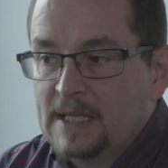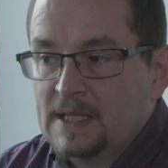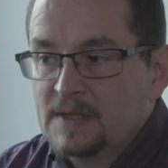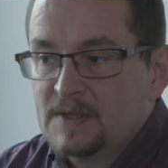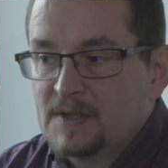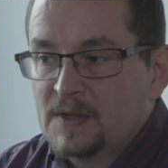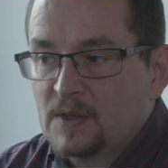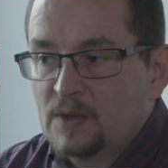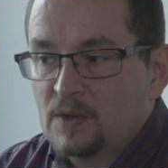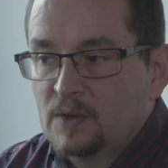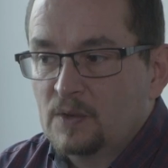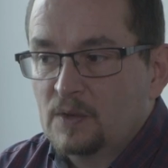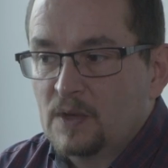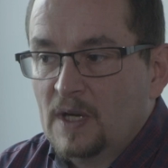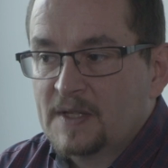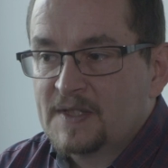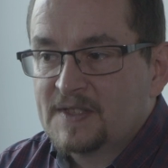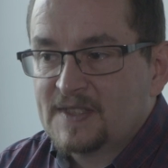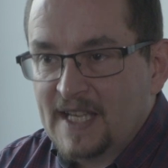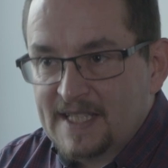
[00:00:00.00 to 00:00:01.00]
into
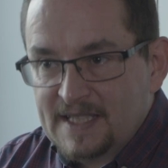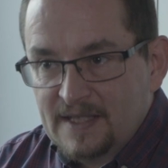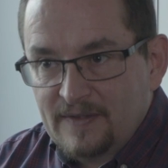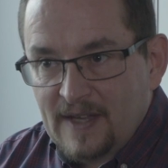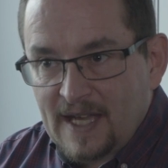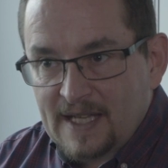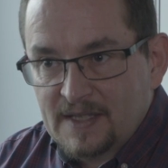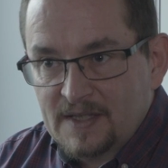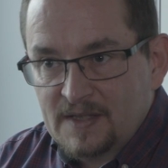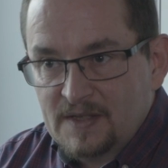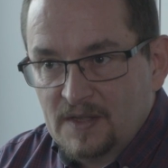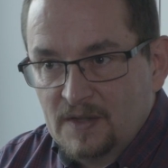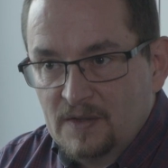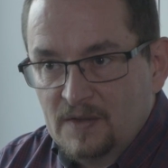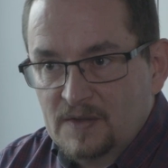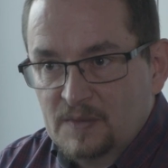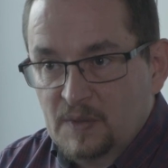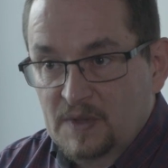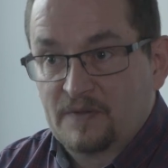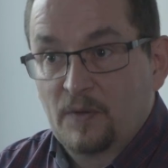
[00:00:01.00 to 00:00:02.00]
a set of
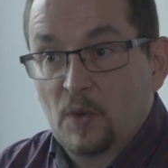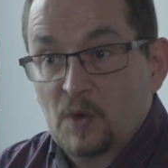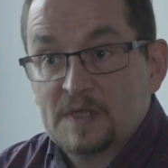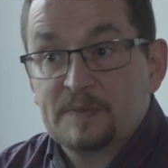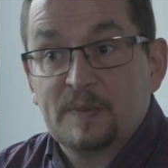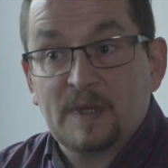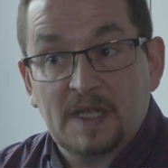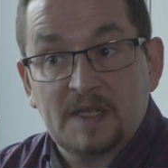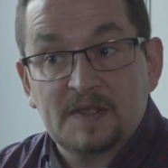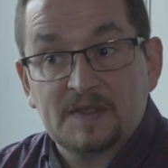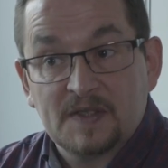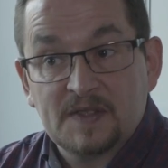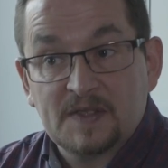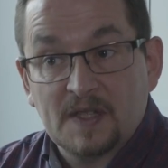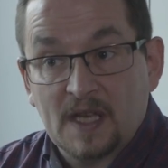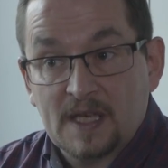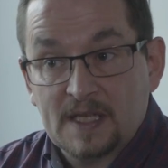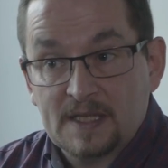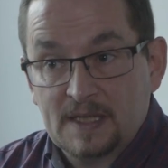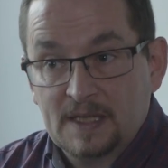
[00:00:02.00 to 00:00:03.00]
attitudes which have always been in
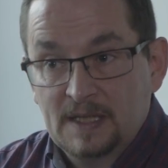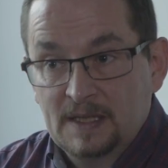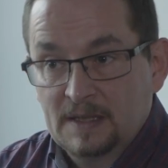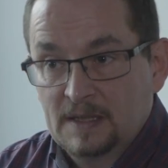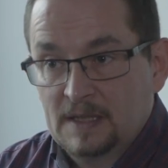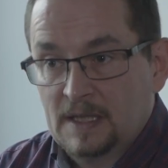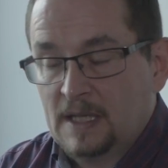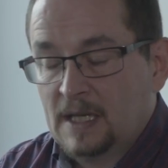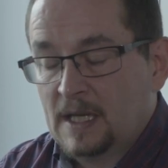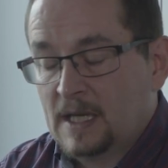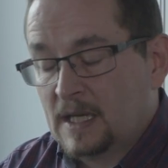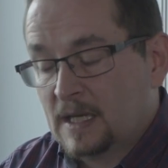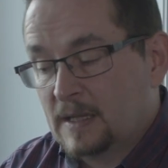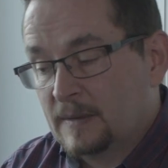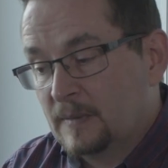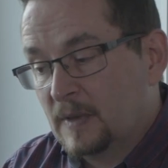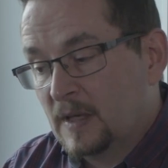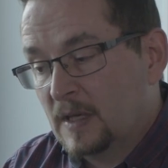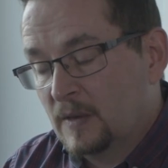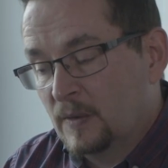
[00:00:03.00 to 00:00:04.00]
society,
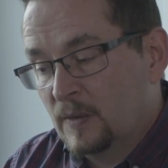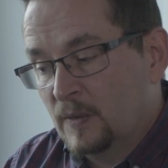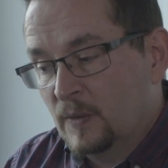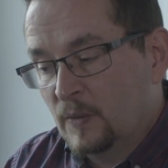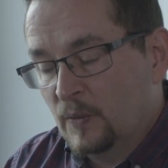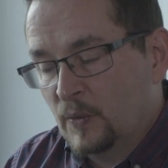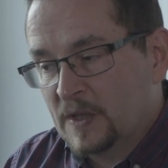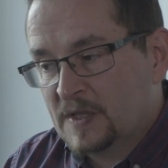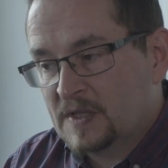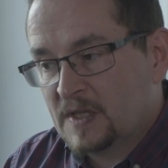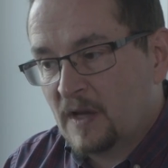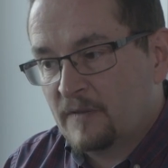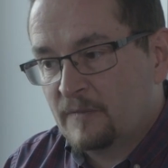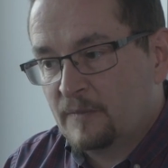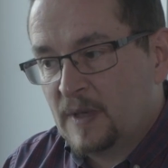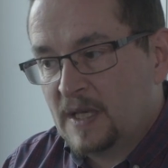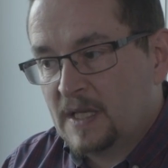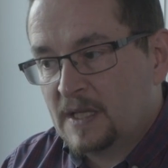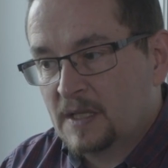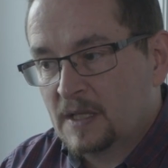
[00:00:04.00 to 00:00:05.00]
which
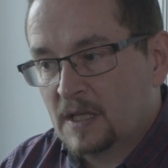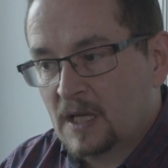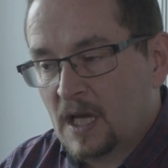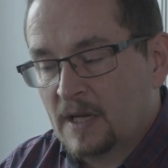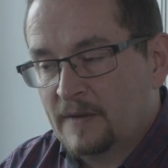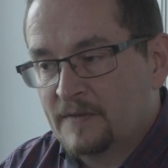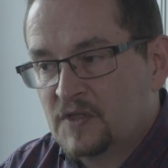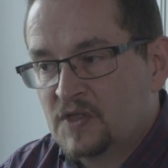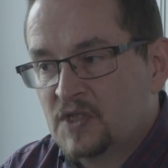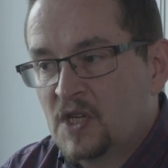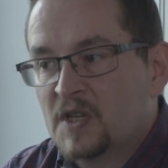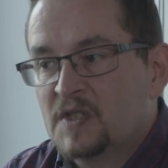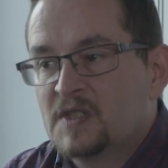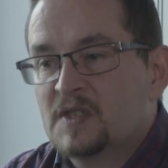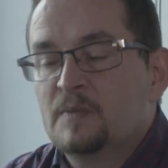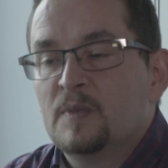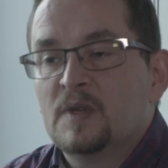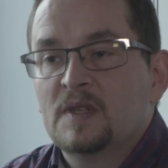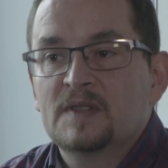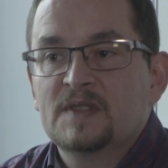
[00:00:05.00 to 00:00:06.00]
have been kind of
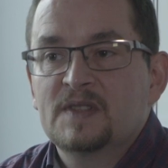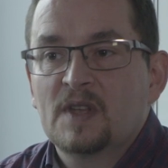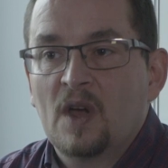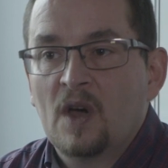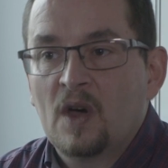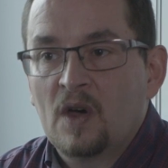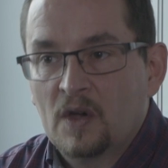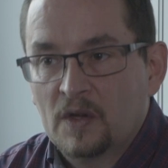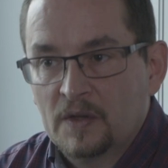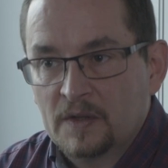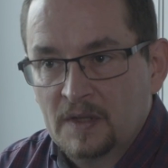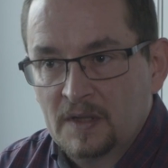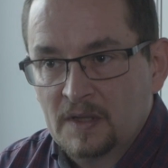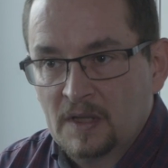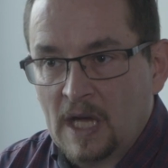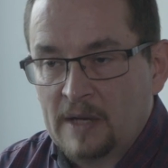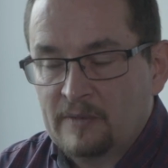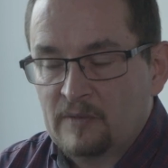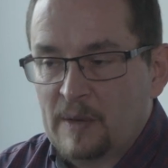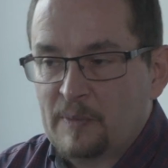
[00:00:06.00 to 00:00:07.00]
judgments on
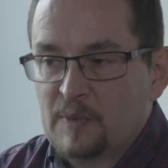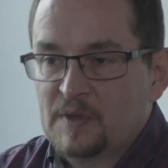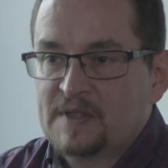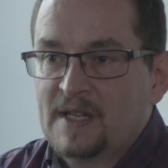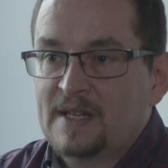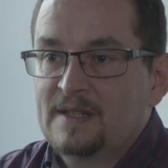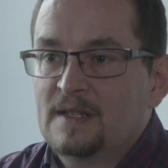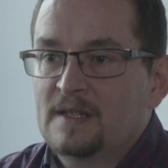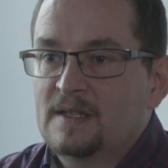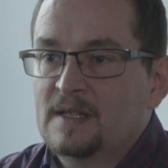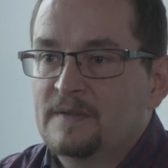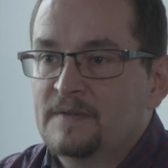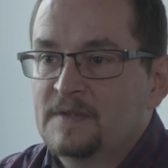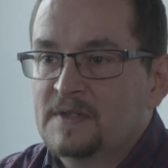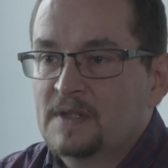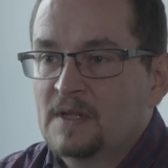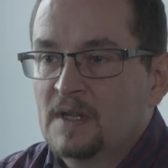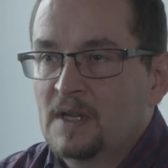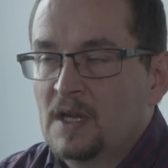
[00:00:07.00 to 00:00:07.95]
and representative